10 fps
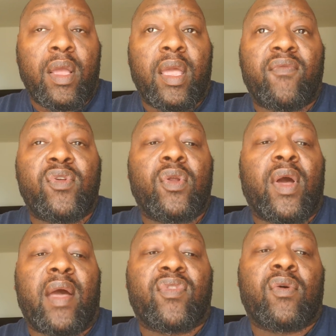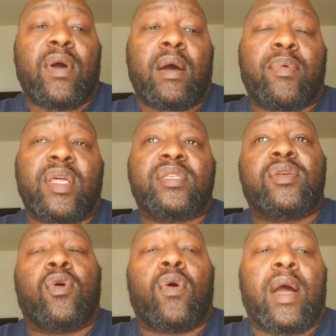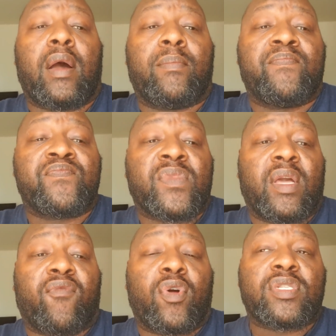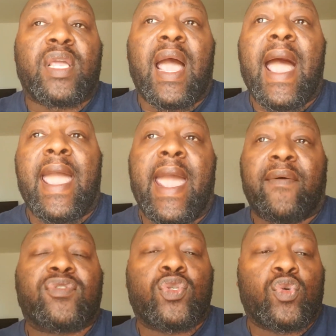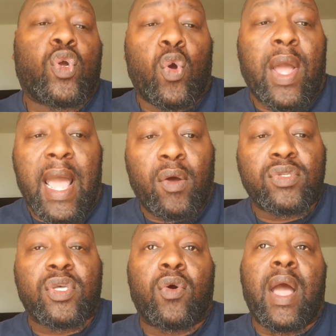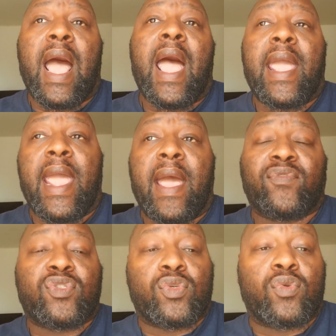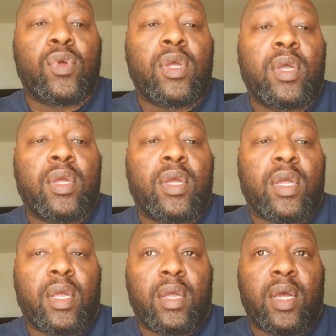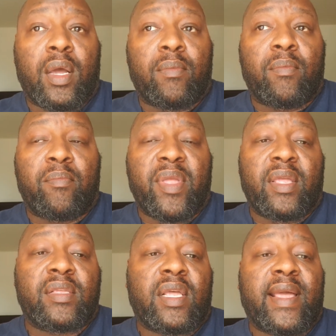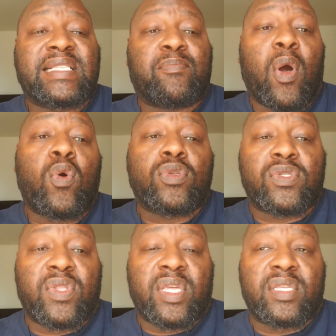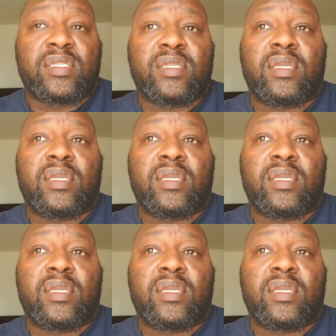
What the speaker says: If you don't have to go out, please don't go out. Unfortunately, I have to go out, so I have to be exposed to this.